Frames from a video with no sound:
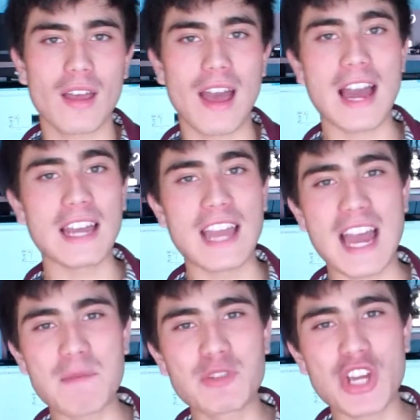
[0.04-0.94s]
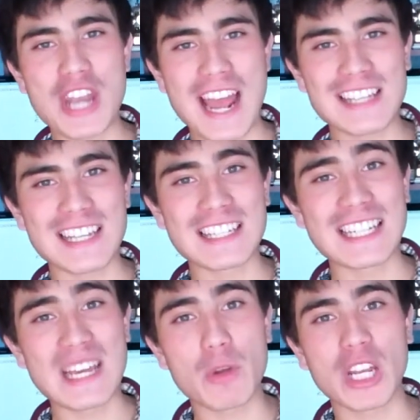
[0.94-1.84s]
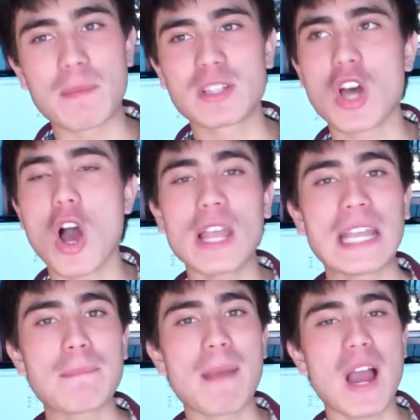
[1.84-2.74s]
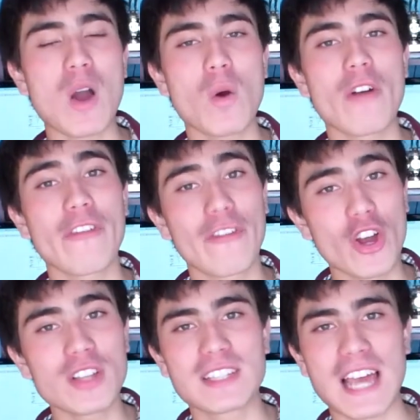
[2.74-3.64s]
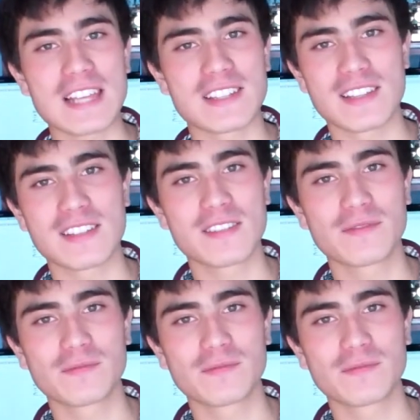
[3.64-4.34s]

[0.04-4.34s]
Hi, I'm Joe Nags and today we're going to be talking about phone sizes.